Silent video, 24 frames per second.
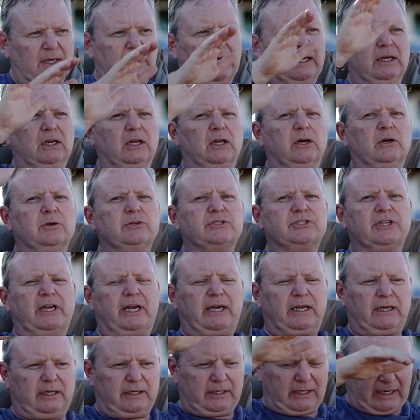in low
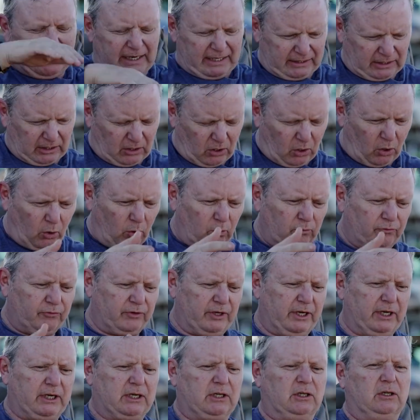second, and the whole
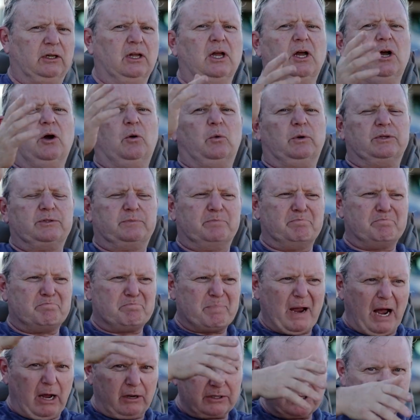vehicle was
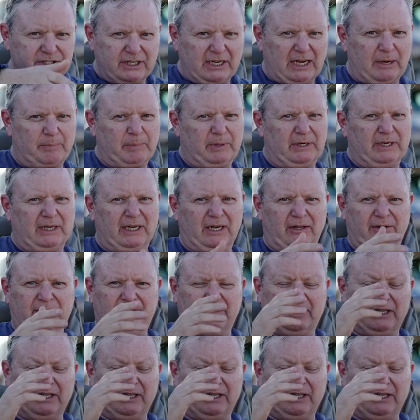bouncing up and down,